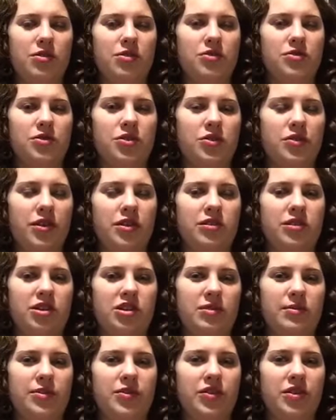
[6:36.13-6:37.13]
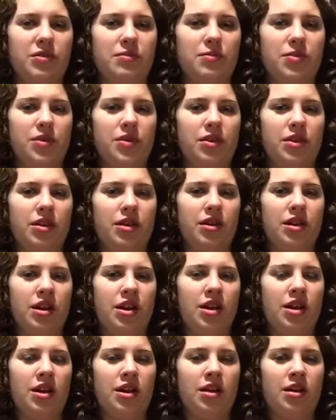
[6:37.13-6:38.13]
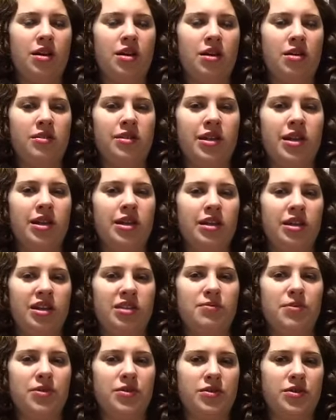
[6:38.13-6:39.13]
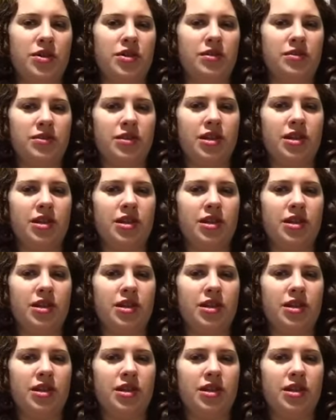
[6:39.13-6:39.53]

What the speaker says: there's a great documentary and book called King Leopold's Ghost.